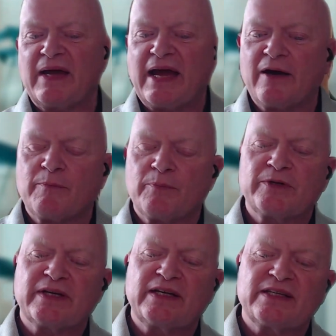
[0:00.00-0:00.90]

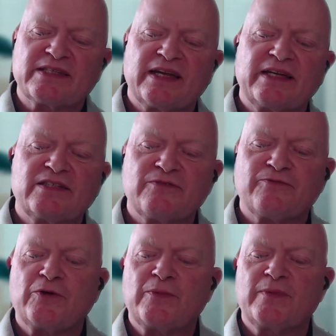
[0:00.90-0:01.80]
output in its native
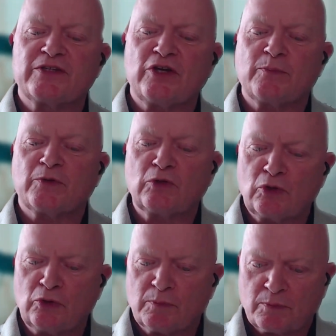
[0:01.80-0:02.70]
form is open
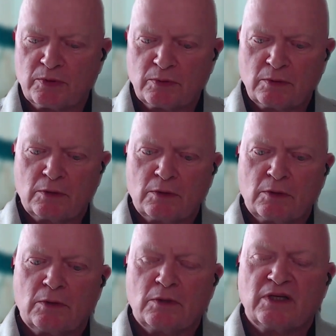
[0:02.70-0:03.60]
loop
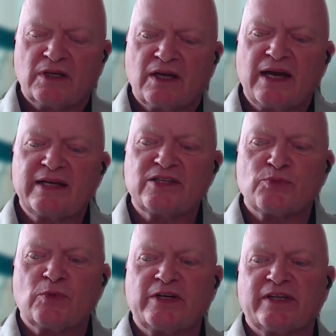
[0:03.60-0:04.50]
and it's
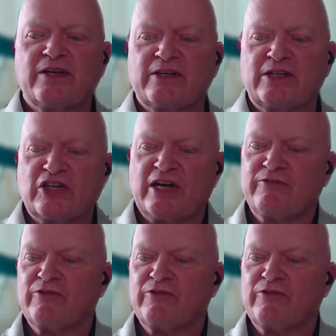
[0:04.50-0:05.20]
working on a general